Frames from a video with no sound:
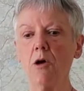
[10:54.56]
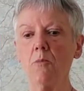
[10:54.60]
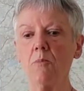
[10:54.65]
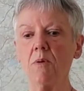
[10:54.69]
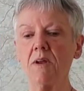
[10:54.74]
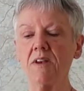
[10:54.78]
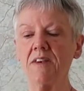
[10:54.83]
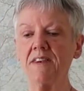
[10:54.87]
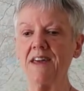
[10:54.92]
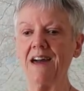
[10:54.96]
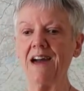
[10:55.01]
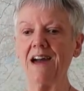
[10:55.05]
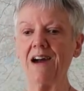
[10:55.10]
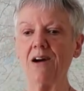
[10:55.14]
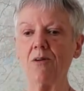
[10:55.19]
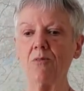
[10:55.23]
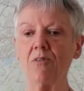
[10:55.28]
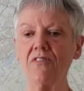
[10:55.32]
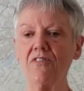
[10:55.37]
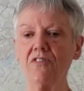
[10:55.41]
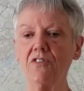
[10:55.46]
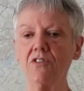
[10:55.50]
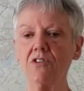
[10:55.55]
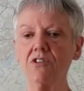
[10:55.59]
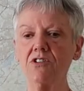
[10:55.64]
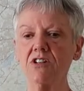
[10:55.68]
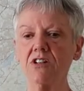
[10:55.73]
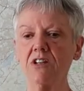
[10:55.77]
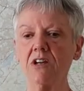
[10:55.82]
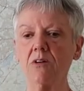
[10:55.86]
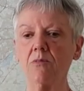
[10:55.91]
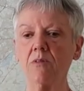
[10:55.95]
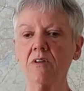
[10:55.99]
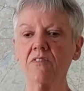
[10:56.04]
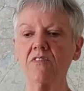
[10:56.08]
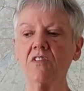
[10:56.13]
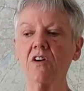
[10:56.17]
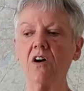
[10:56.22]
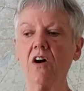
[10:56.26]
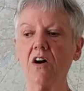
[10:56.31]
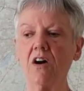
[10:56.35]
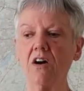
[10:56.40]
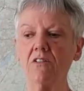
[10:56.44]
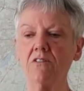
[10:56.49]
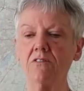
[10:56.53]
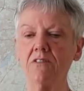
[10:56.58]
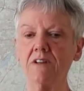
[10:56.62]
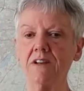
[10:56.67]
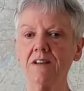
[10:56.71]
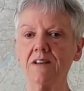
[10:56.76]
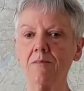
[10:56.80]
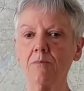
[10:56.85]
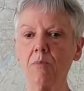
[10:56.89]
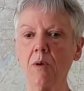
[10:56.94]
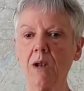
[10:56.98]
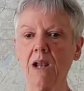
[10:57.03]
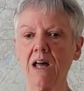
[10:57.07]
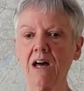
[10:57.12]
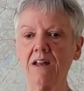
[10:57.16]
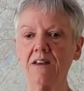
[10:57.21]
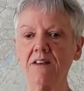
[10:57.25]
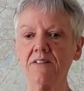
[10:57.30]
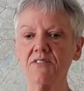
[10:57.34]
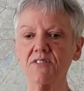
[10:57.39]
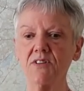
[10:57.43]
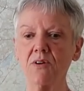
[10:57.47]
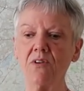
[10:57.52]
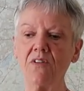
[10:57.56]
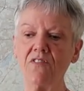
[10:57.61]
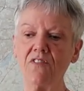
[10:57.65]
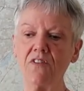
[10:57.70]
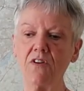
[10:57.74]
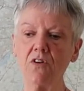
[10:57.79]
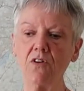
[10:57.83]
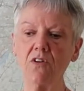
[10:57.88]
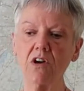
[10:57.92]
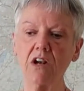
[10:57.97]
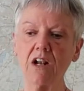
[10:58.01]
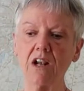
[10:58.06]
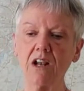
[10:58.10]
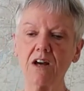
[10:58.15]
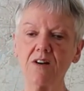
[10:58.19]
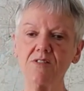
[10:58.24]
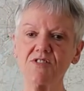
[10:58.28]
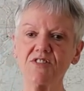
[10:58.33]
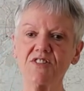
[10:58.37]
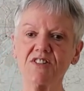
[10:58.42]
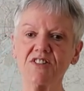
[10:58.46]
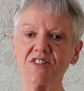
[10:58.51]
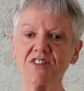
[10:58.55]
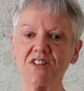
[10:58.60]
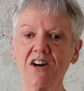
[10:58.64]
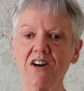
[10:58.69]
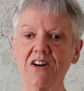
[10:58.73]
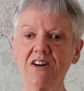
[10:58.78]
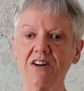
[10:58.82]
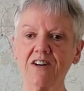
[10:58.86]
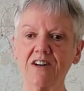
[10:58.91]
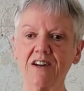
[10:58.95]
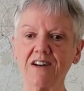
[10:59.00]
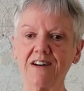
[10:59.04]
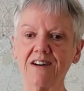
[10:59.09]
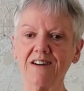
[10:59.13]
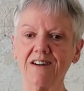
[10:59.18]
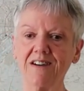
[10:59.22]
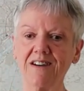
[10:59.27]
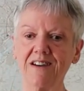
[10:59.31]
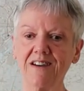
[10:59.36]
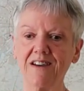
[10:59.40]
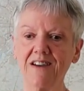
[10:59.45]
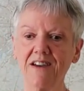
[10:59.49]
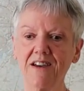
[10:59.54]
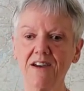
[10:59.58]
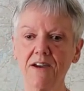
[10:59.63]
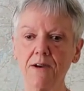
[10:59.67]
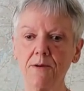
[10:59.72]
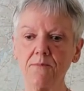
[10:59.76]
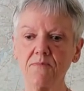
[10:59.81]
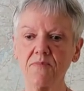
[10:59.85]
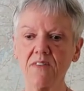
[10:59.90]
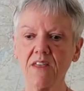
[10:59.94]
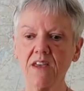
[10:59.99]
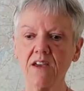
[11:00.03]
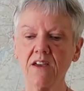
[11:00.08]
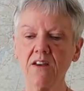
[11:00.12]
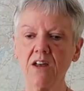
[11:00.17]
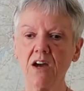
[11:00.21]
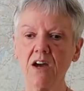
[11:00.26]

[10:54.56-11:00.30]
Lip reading: But now we're fortunate, we've got a written plan. So if you're close to target, you